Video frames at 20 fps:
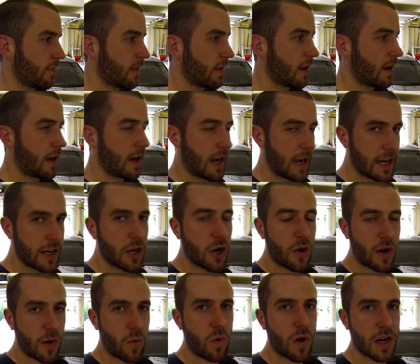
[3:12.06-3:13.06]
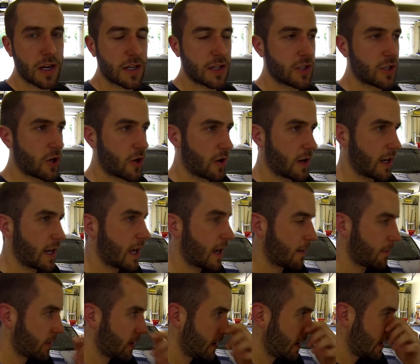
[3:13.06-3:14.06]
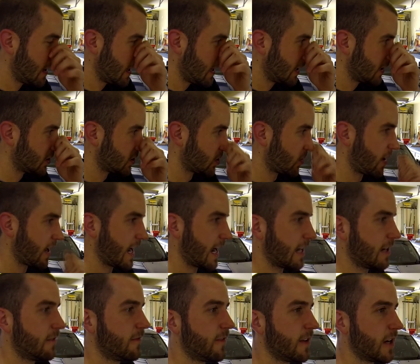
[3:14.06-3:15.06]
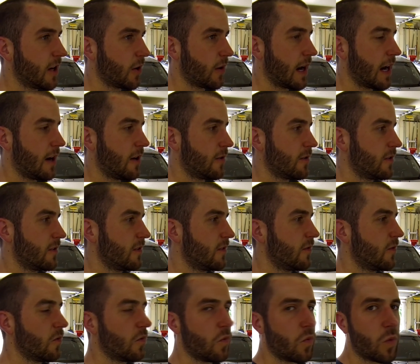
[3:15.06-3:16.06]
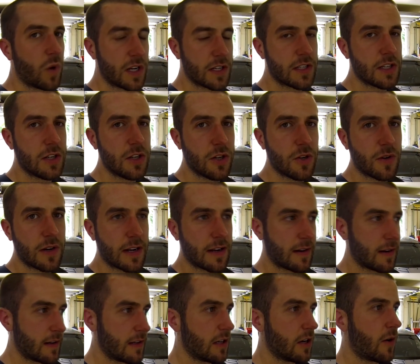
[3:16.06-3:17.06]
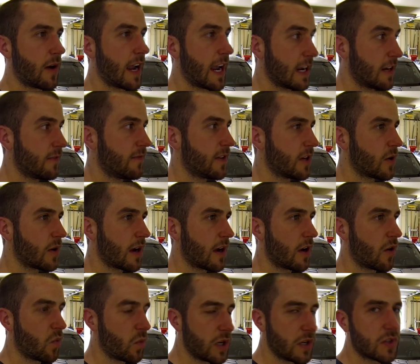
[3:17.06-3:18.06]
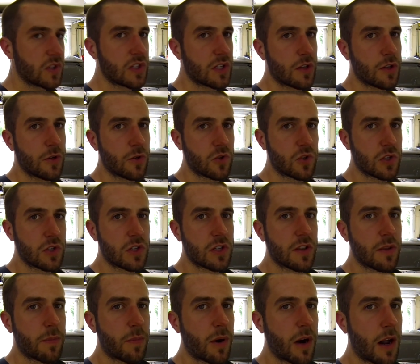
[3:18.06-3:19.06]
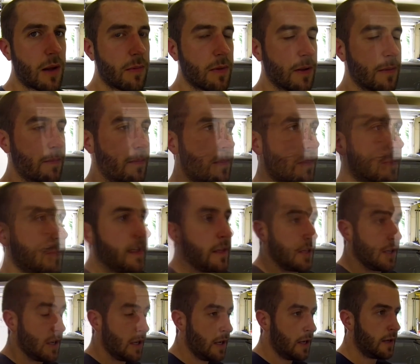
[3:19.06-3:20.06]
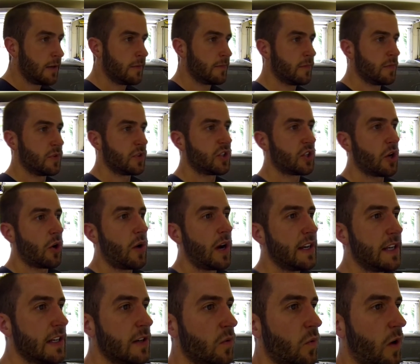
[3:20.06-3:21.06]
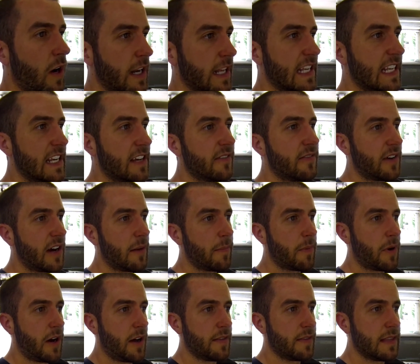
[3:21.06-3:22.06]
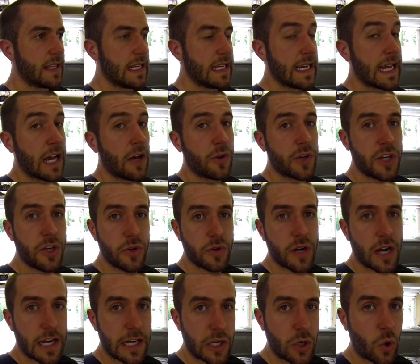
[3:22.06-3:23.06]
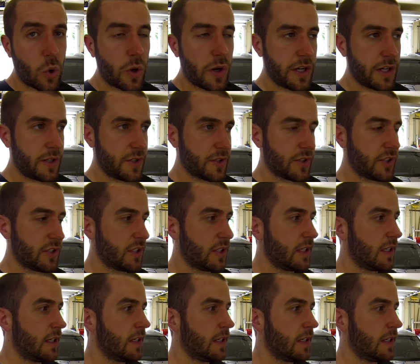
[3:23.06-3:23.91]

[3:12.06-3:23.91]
I know I wanted to turn it up. So I had to figure out what to do, and I had to figure out a real solution to the problem. So I didn't want to give up on the LQ9 coils